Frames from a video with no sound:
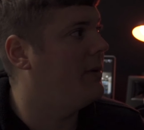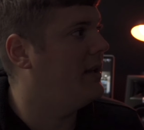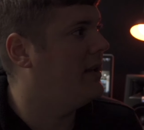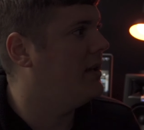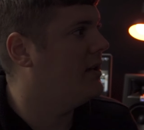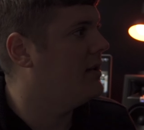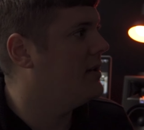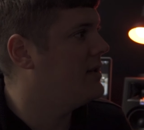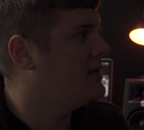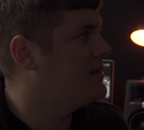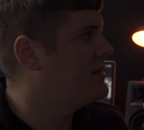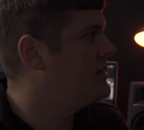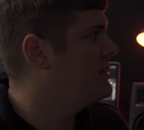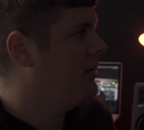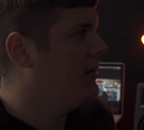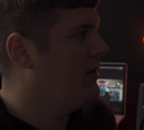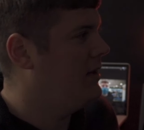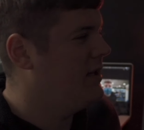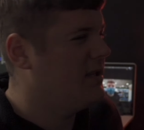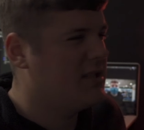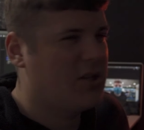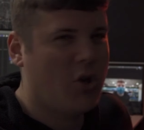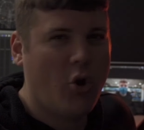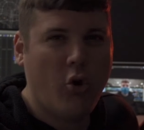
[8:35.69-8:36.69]
because
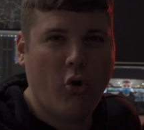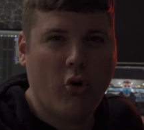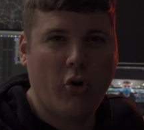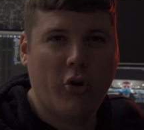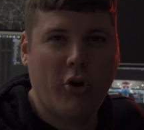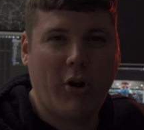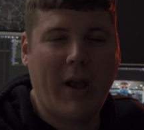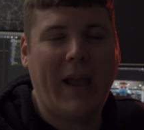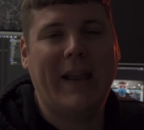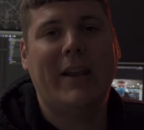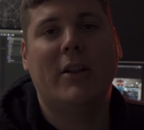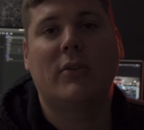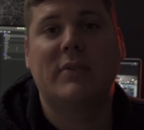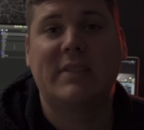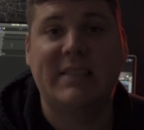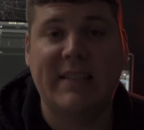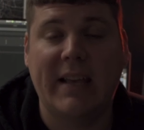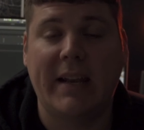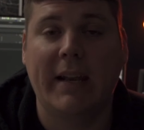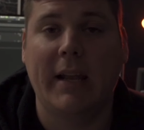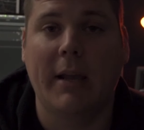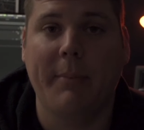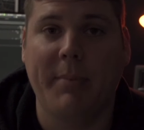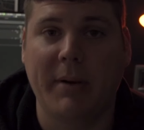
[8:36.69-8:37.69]
this corner, I know
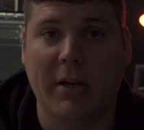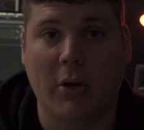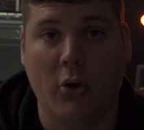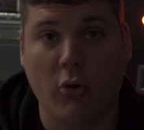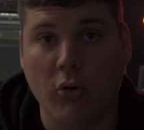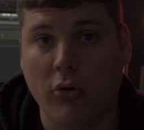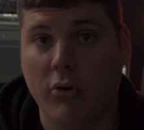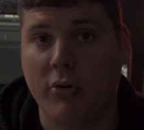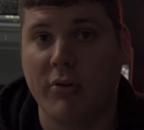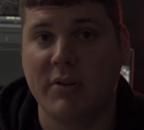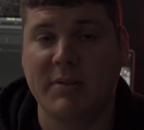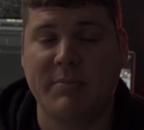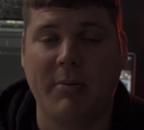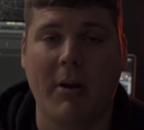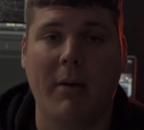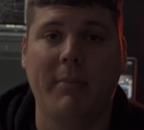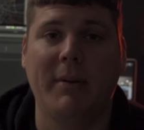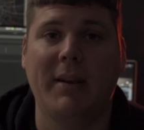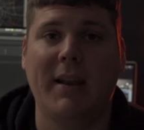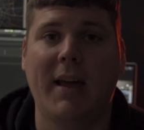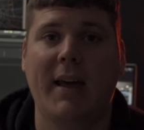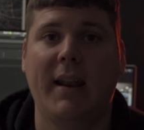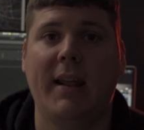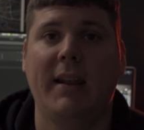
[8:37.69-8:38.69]
setting up in a corner is
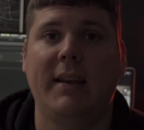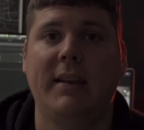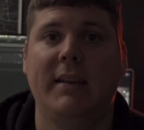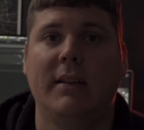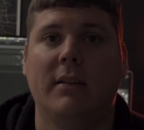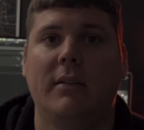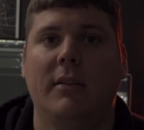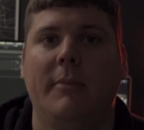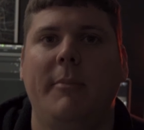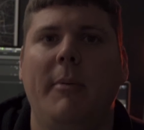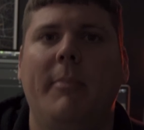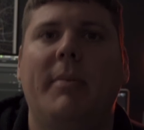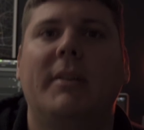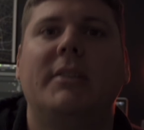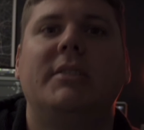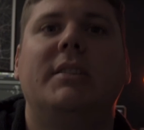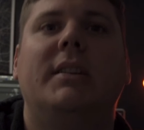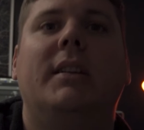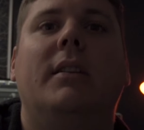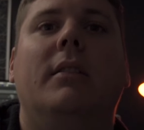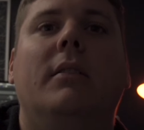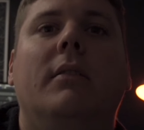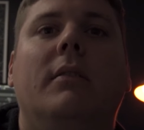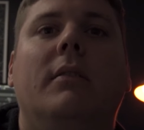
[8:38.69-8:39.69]
probably not ideal. Let me punch in.